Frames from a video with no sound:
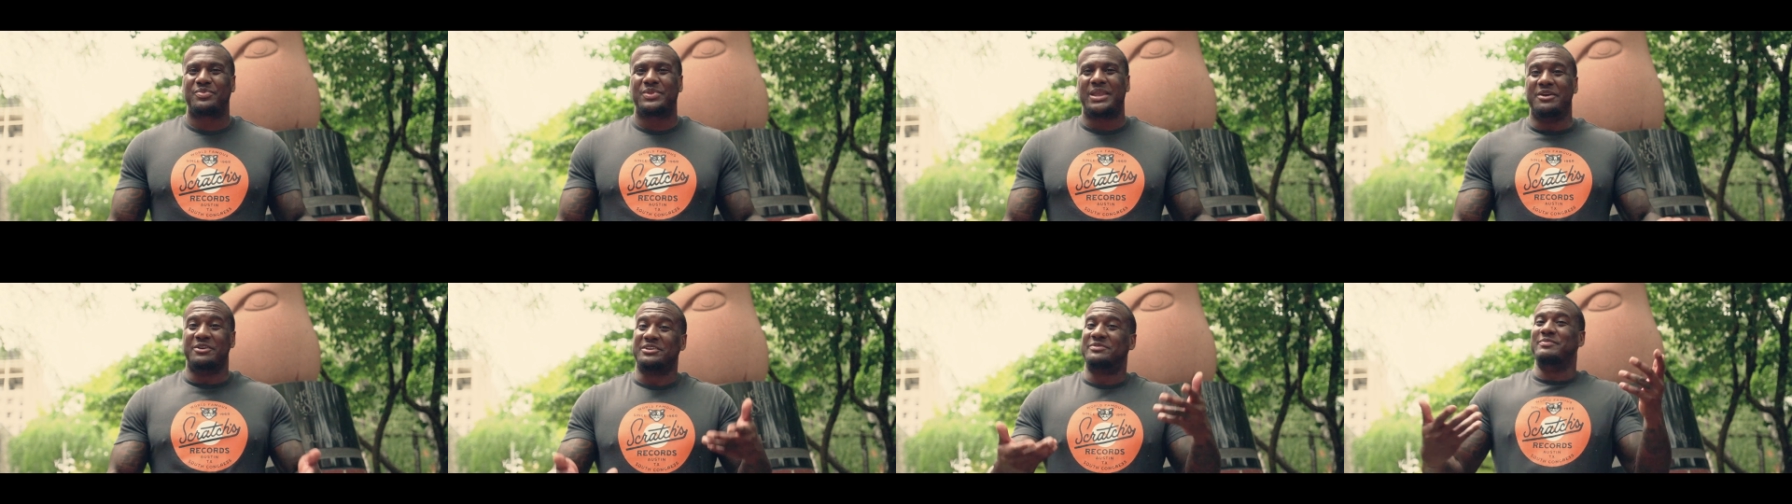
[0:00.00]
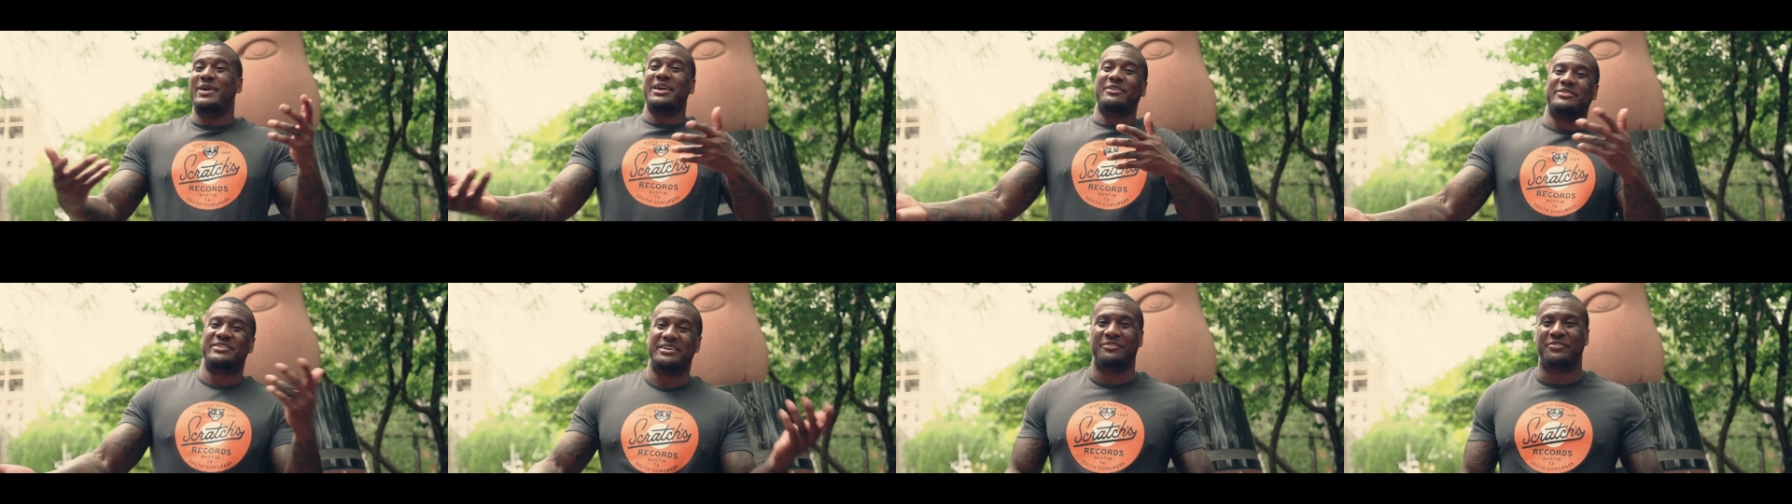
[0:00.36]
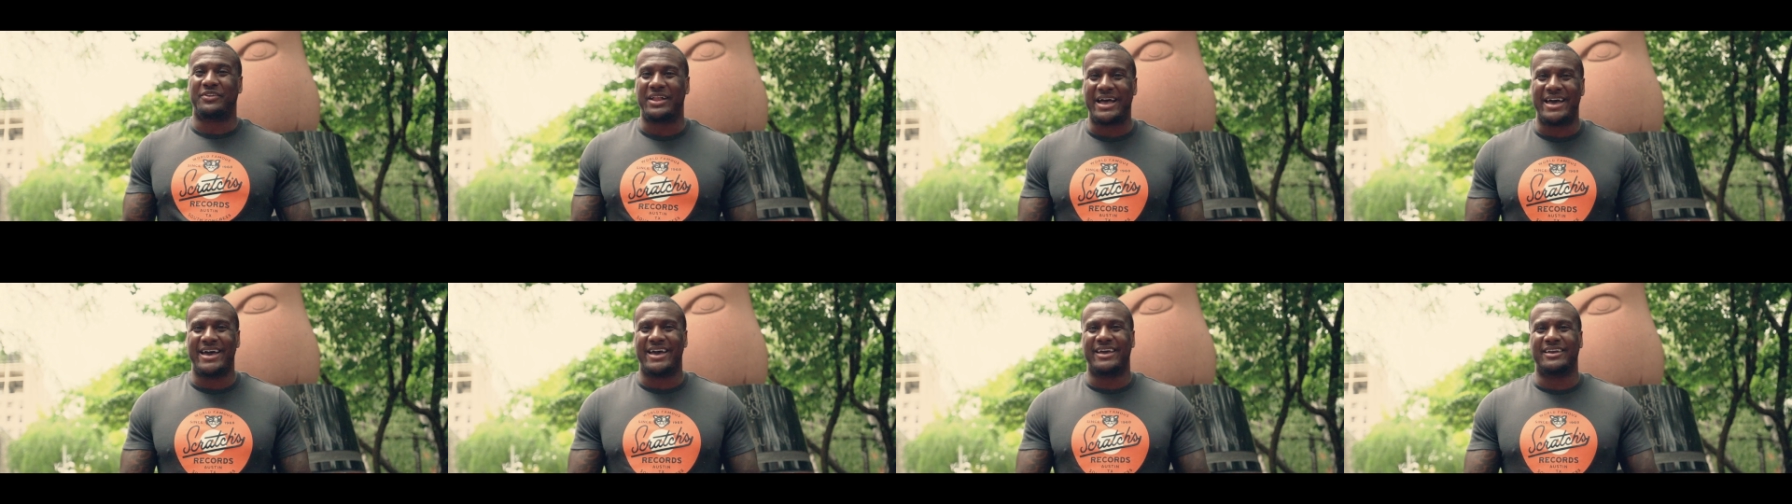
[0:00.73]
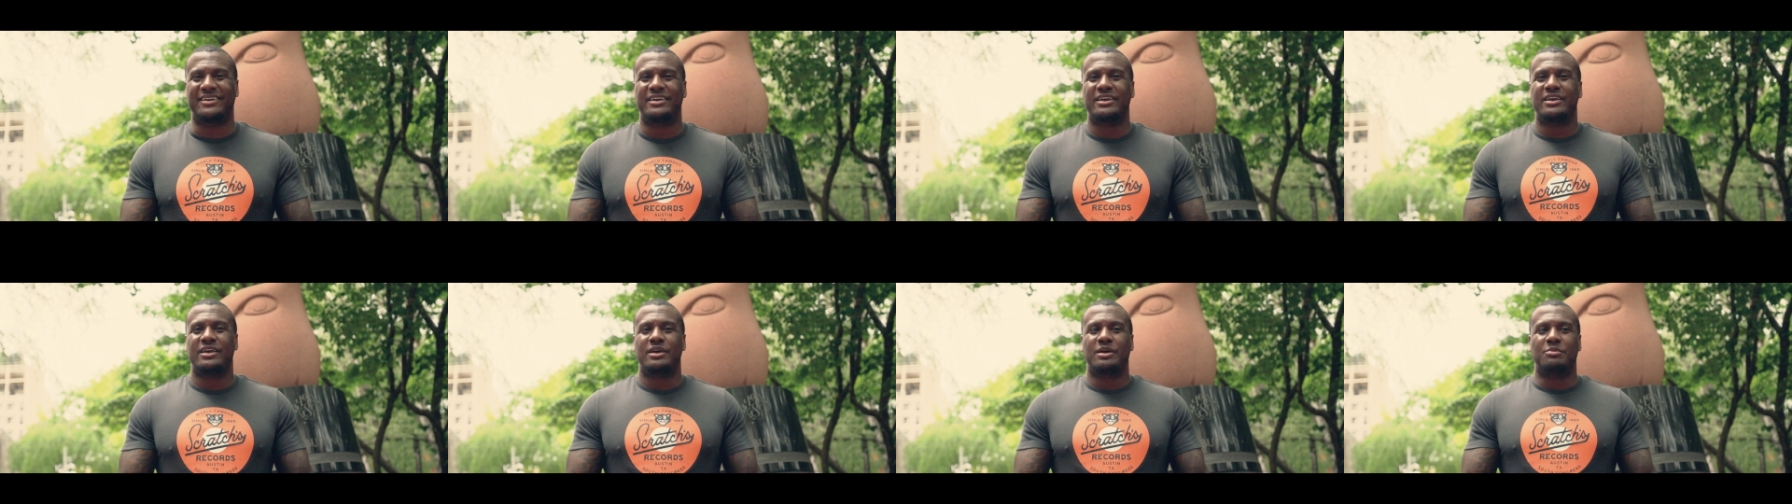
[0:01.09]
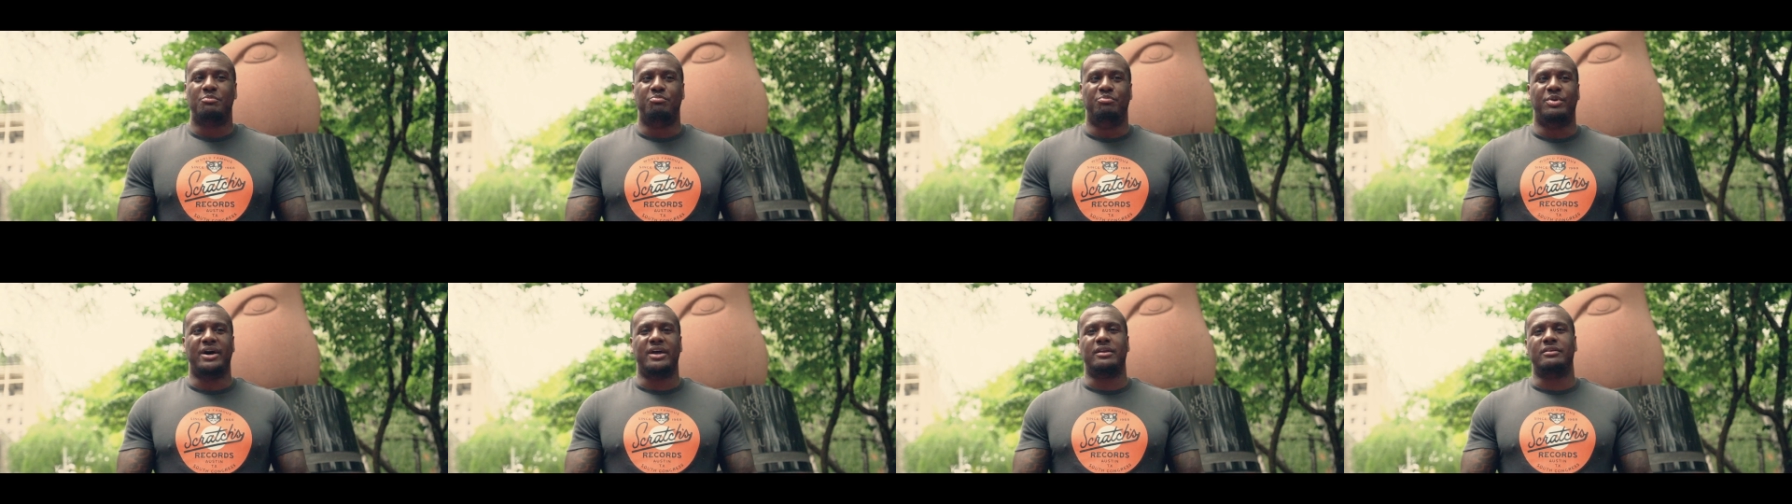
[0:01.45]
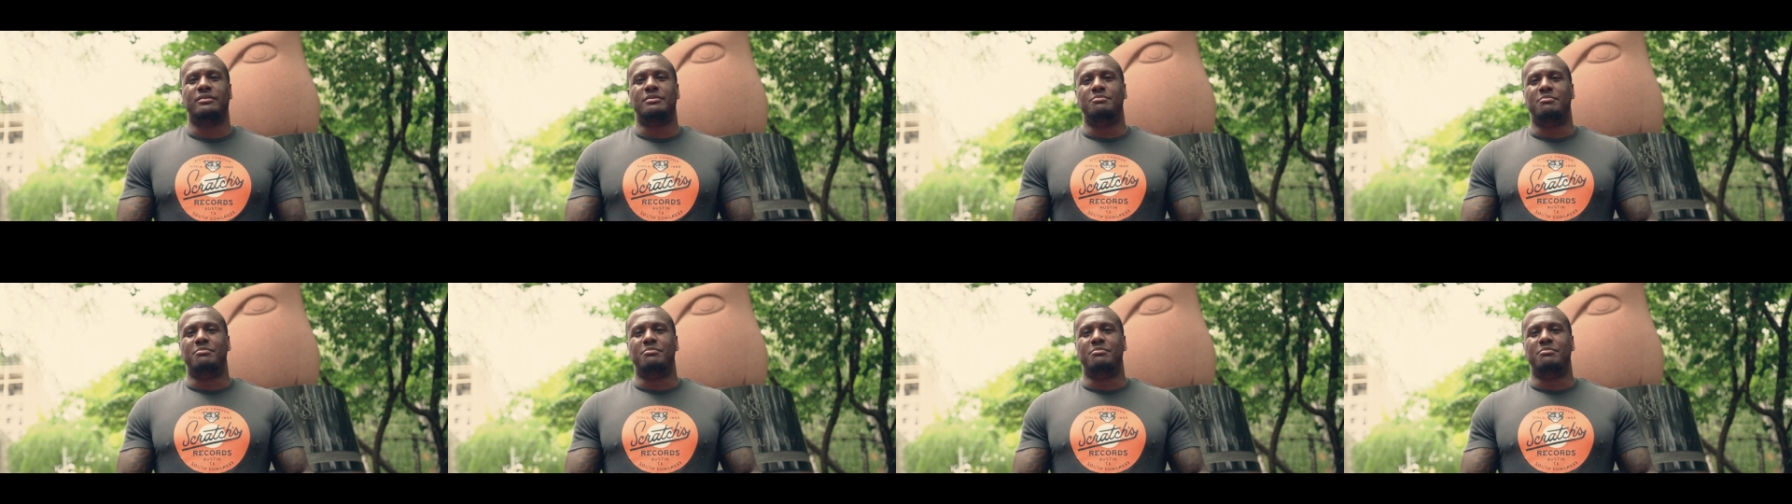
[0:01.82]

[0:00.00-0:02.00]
here's medals and a flag, but